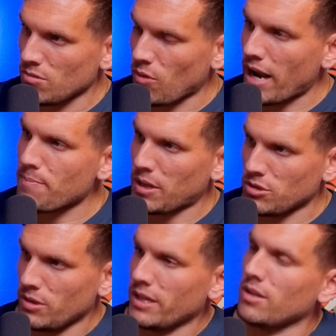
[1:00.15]
right,
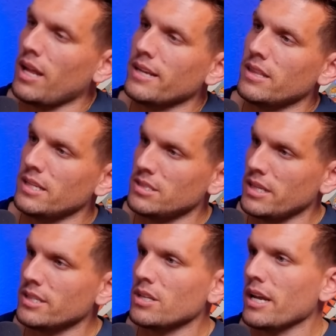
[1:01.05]
because you hear like these
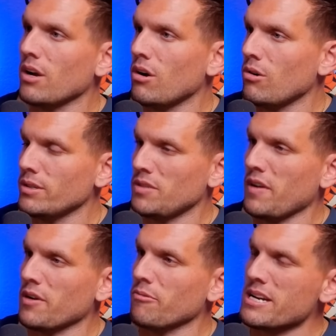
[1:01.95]
things like, oh, it's a very